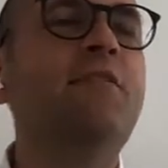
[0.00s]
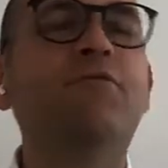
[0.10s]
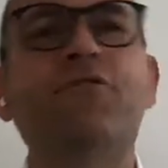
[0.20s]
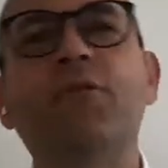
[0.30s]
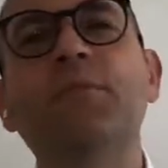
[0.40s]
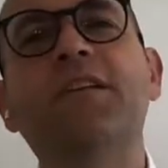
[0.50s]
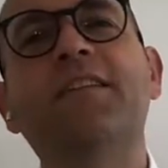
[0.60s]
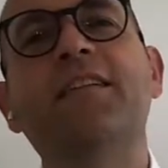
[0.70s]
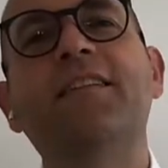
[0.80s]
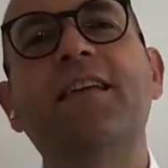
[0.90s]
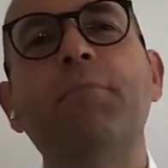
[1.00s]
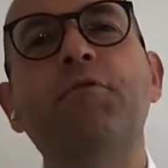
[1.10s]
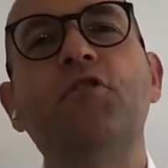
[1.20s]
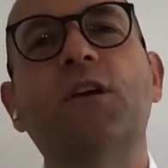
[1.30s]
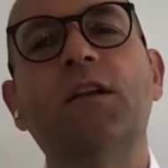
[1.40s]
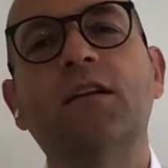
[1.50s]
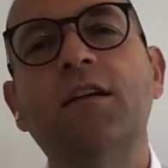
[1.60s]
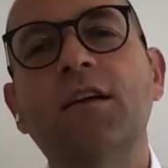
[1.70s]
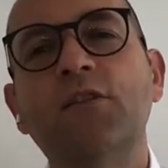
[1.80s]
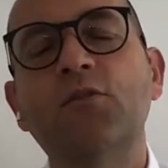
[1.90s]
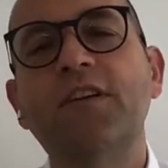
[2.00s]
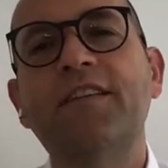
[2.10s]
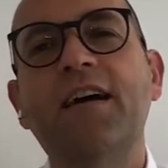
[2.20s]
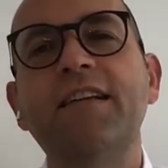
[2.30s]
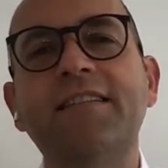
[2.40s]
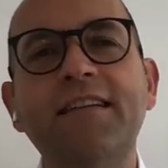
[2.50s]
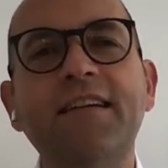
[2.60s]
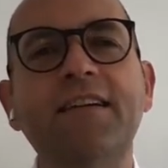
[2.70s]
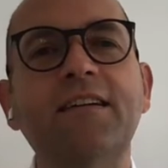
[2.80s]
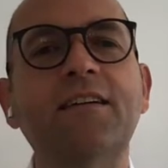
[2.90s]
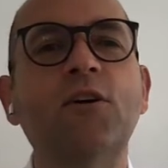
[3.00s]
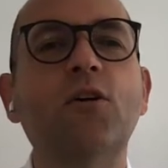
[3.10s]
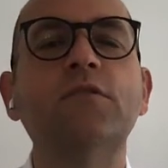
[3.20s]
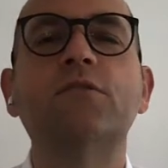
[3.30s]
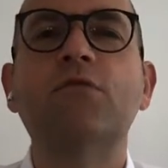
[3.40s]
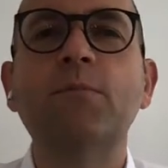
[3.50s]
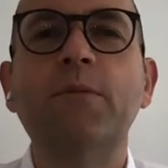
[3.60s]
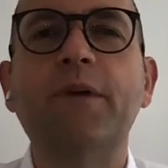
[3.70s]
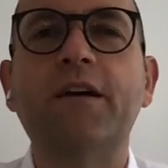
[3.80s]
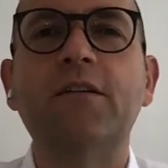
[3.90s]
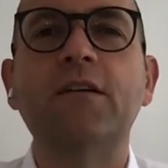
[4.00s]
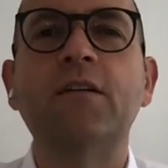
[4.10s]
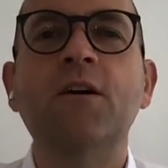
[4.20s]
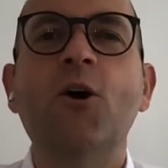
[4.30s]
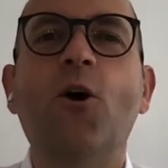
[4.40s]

from its inception to this idea of the robber baron,